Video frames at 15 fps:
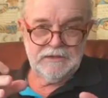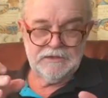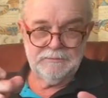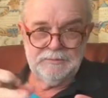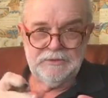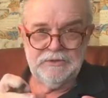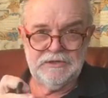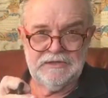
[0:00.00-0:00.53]

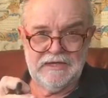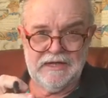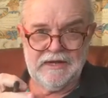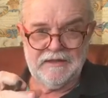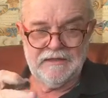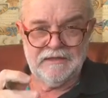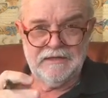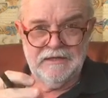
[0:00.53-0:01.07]
computer
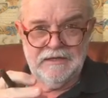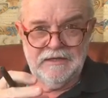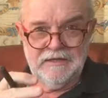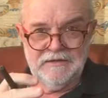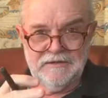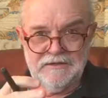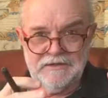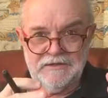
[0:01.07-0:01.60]
data
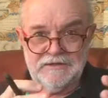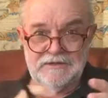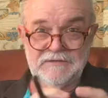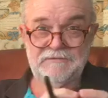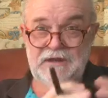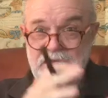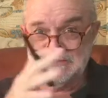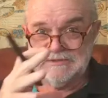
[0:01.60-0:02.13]
that
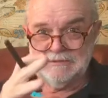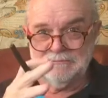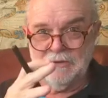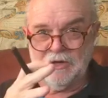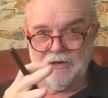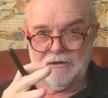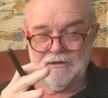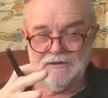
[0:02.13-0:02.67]
develops a
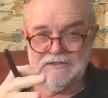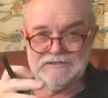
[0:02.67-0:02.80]
model.